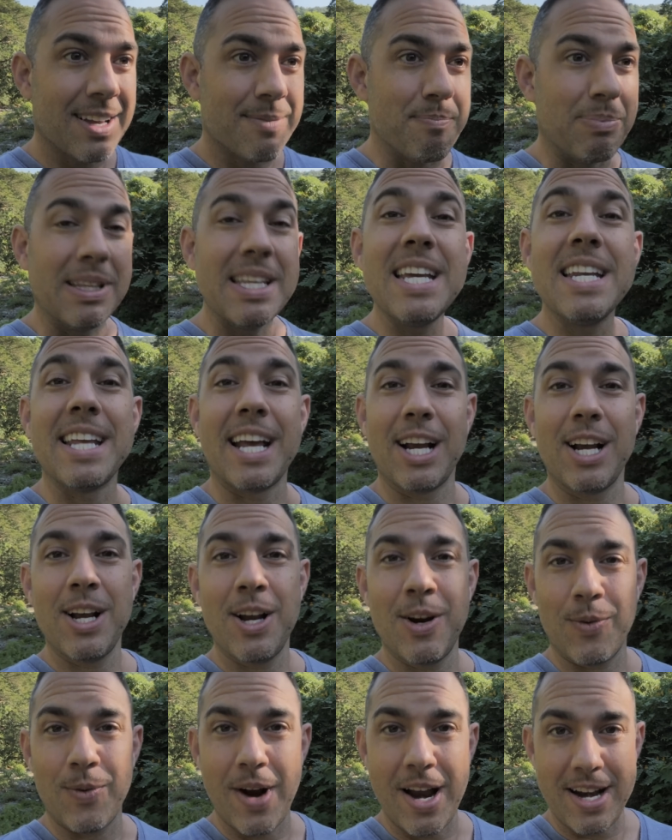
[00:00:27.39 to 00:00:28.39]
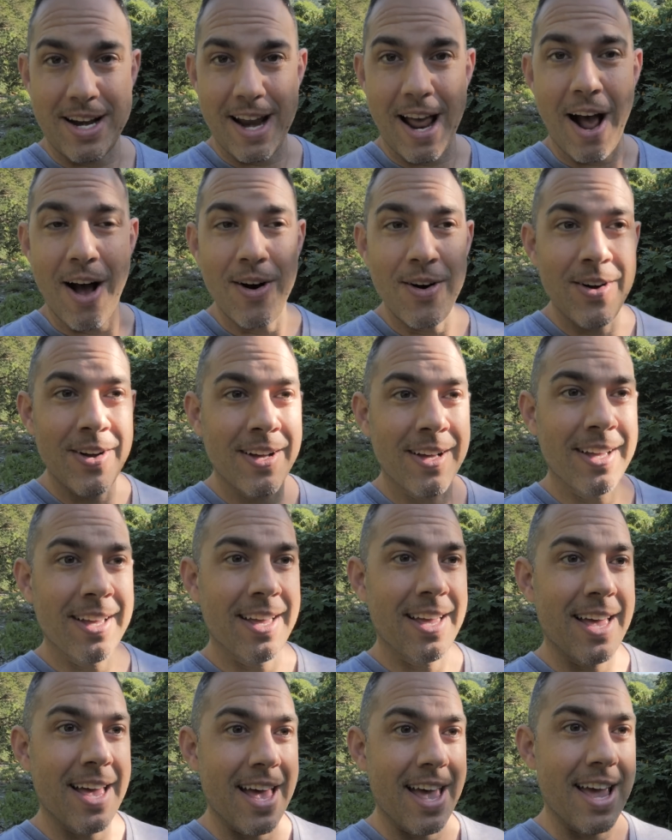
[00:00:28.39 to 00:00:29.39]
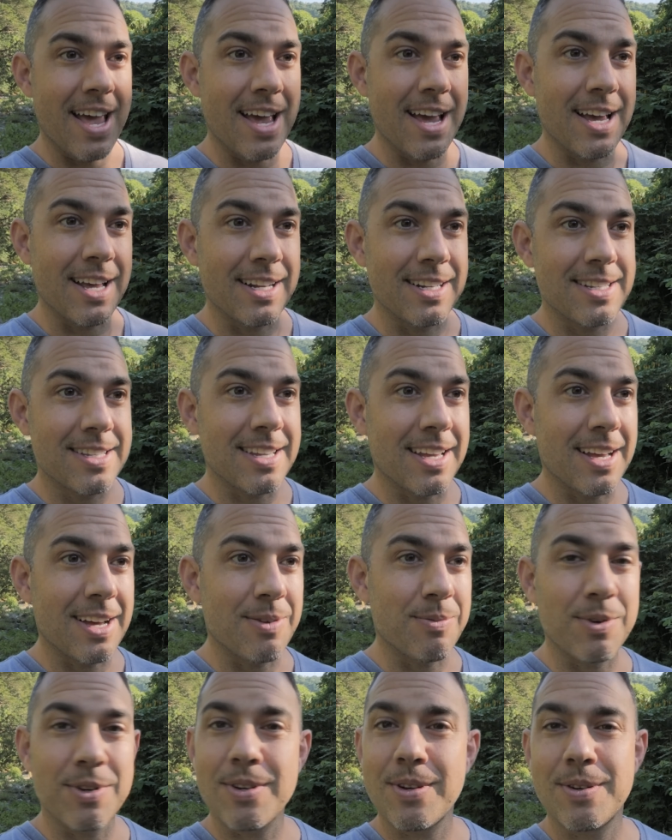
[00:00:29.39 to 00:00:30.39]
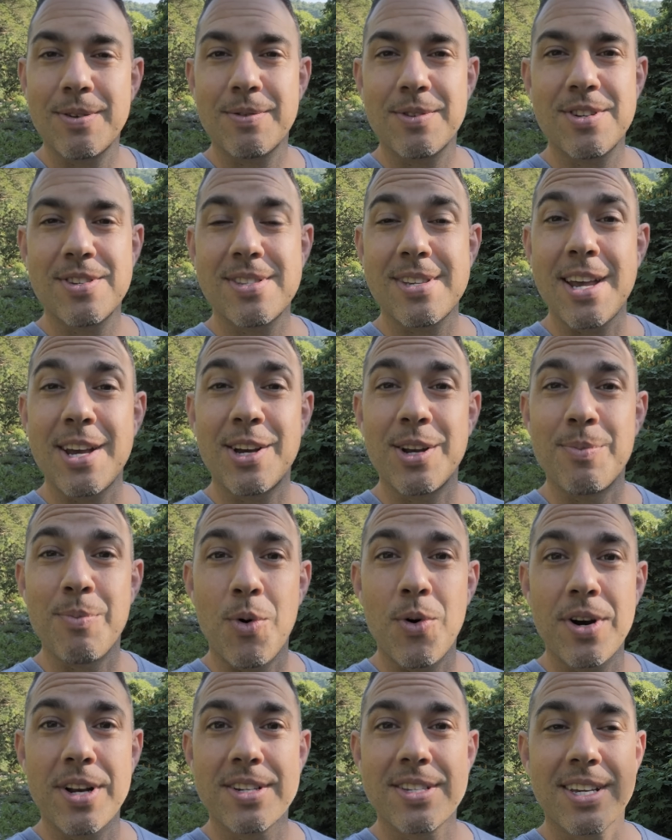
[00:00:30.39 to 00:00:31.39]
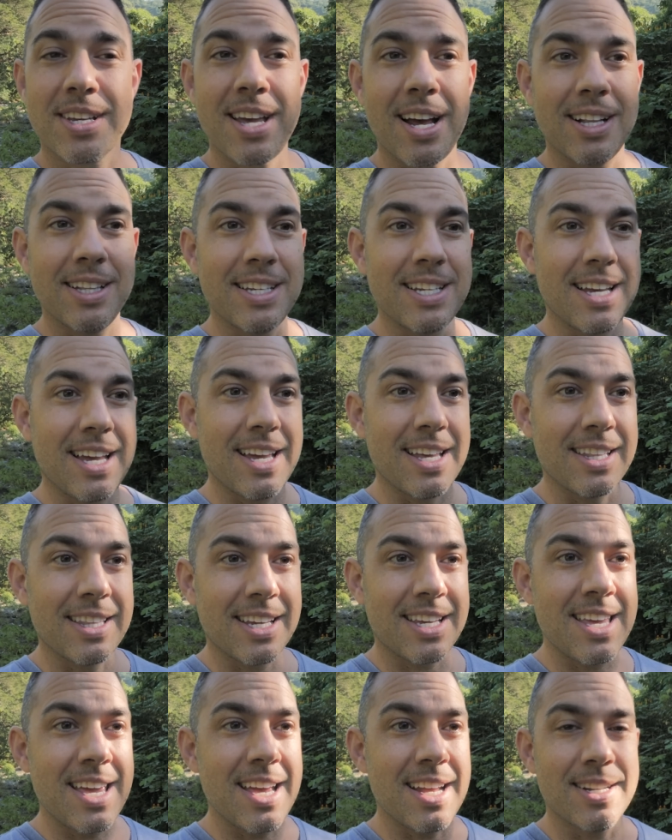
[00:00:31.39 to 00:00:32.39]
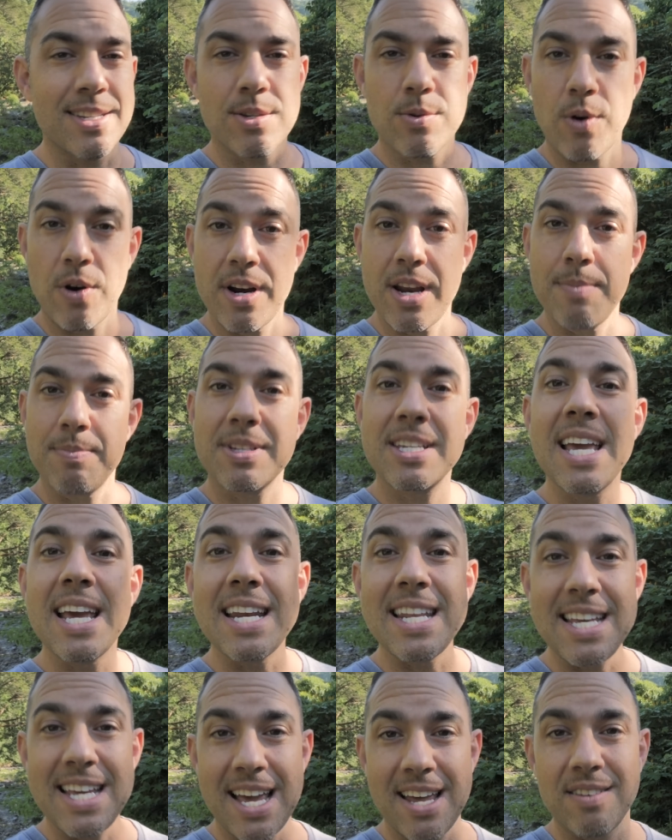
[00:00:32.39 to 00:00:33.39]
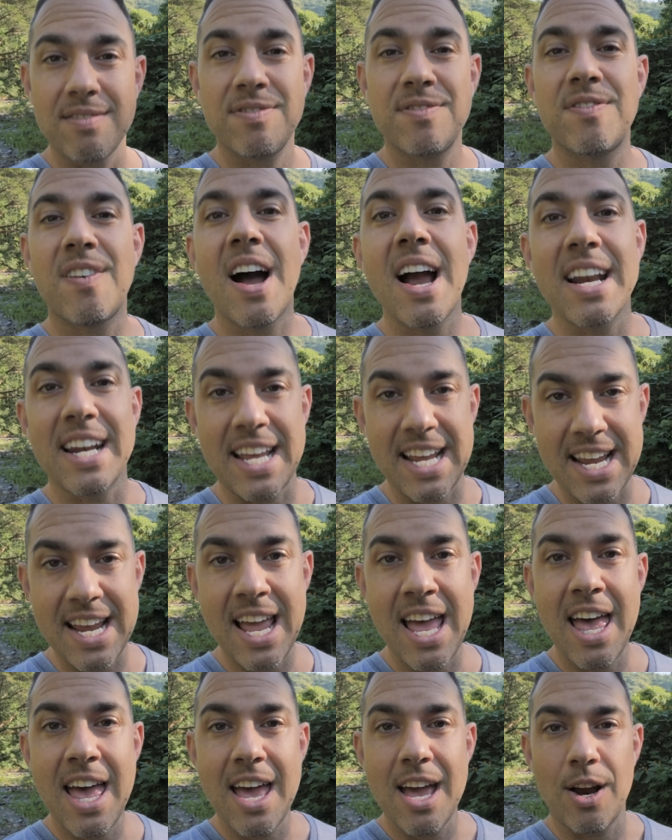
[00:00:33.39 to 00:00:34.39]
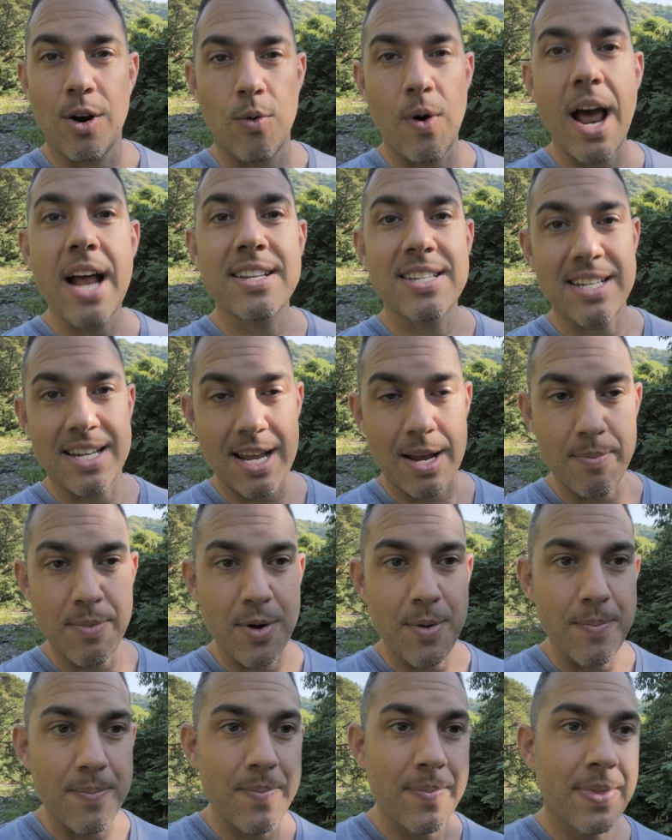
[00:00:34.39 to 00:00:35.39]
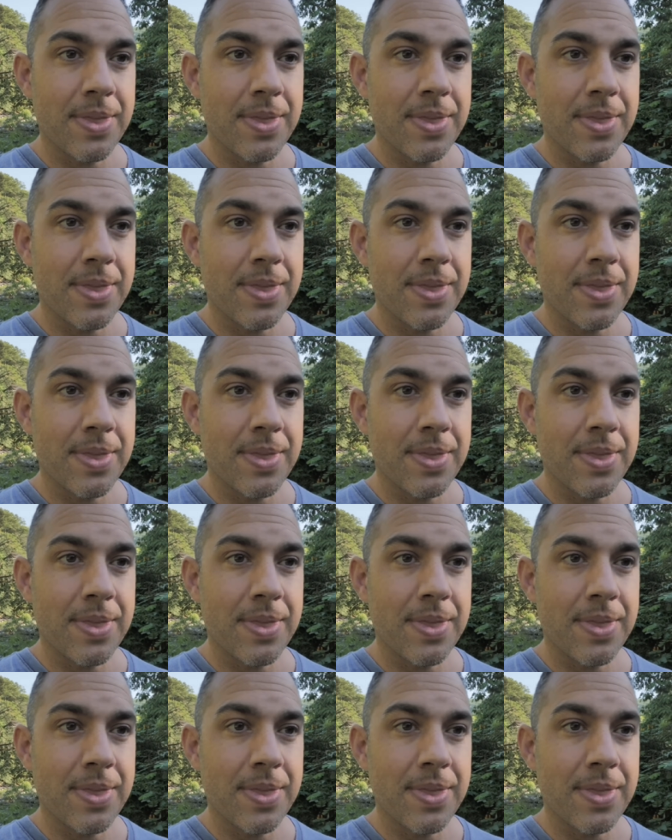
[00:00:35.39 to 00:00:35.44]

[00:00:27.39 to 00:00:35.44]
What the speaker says: bleeding right now. And we'll just say good morning to Kelly and the kids, who are named Kiddy and Finey. Ratty named them.